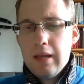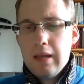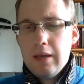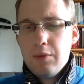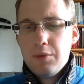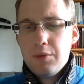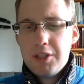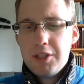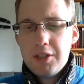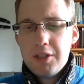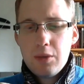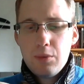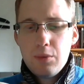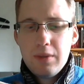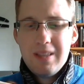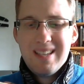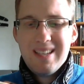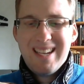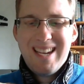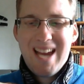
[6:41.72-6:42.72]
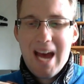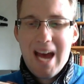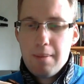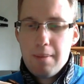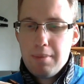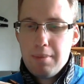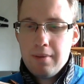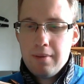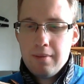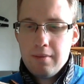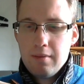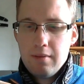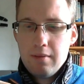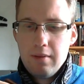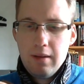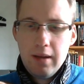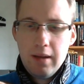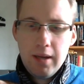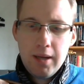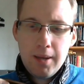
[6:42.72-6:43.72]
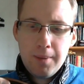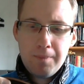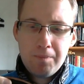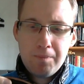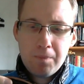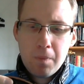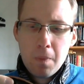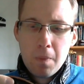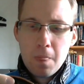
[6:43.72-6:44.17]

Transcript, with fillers: We'll start with the cap. Um,